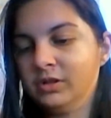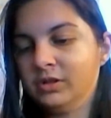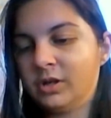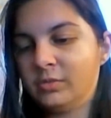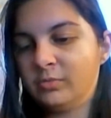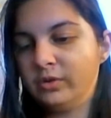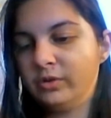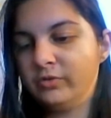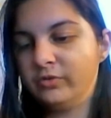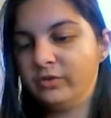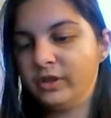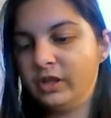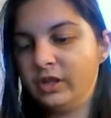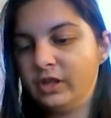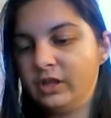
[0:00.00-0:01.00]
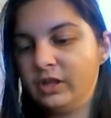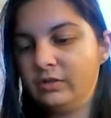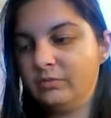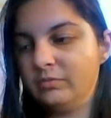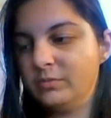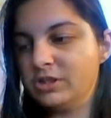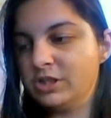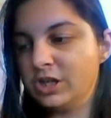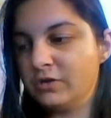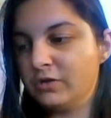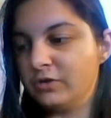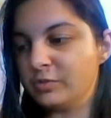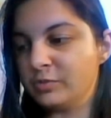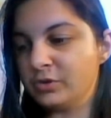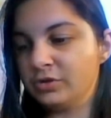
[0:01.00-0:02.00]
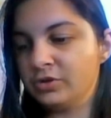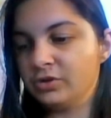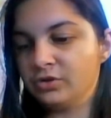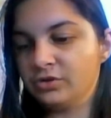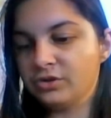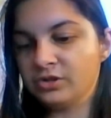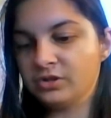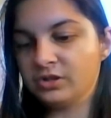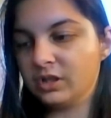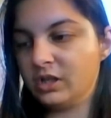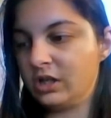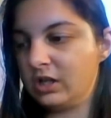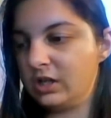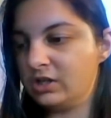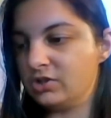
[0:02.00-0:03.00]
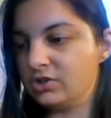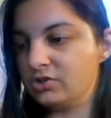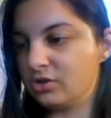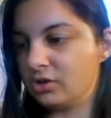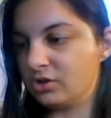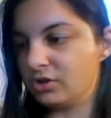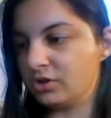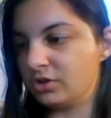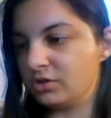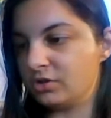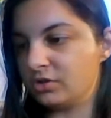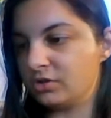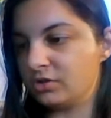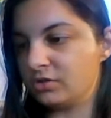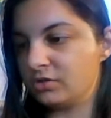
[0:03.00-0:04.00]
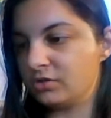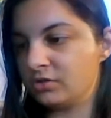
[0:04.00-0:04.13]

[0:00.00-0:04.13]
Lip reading: come with the materials but not the instructions.